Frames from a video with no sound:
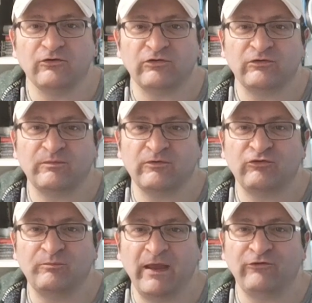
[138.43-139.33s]

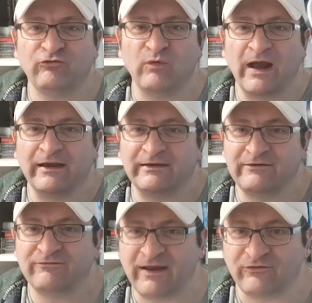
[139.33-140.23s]
special, and
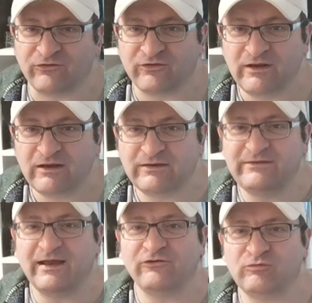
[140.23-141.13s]
defense.
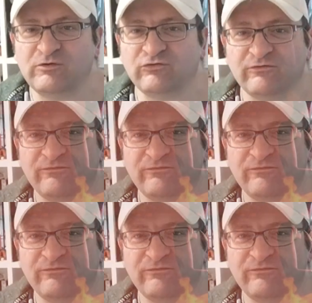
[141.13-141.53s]
These attributes